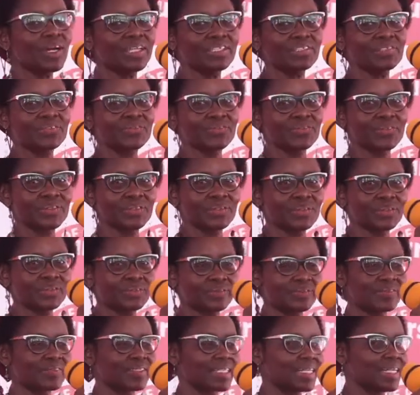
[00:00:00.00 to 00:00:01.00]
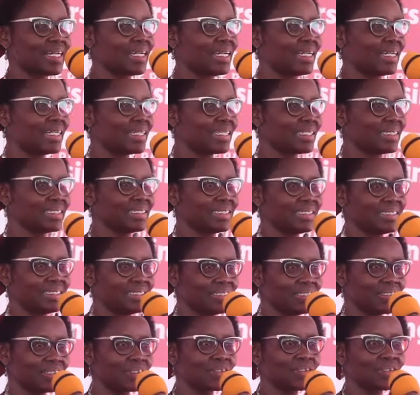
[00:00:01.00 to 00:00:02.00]
one of you, I
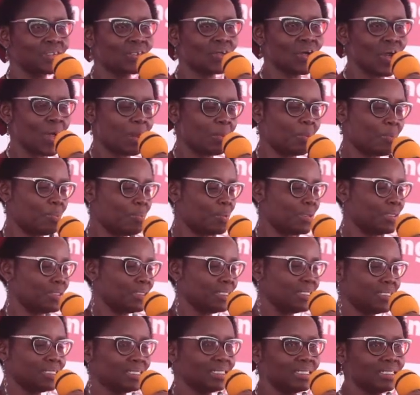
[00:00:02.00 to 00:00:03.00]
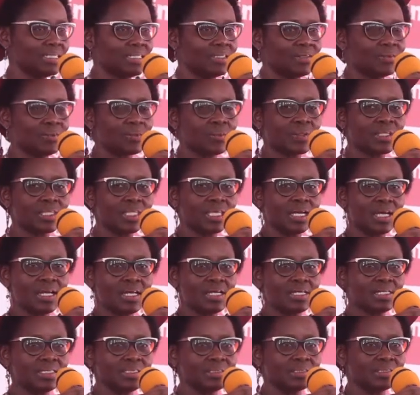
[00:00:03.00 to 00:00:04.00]
grew up with
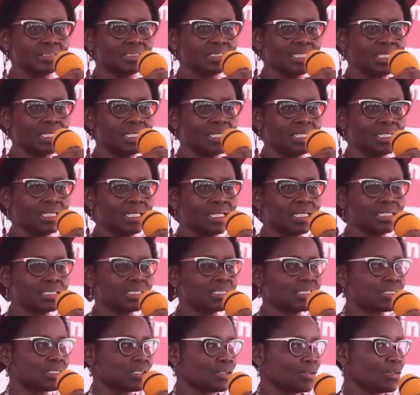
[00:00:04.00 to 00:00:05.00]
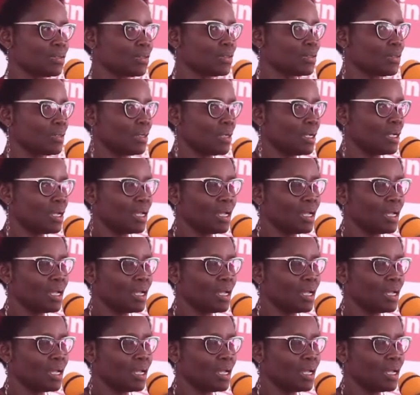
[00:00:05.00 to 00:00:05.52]
her and I saw